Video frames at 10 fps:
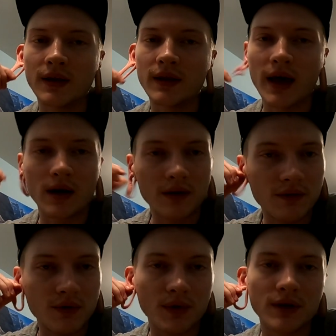and then that'll
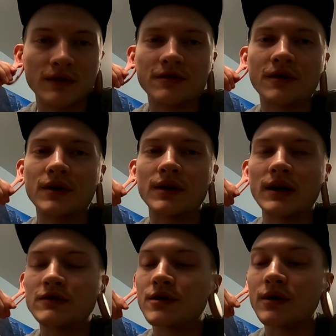give you really good
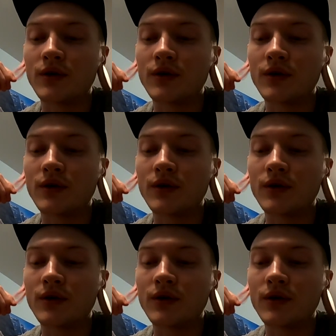circulation.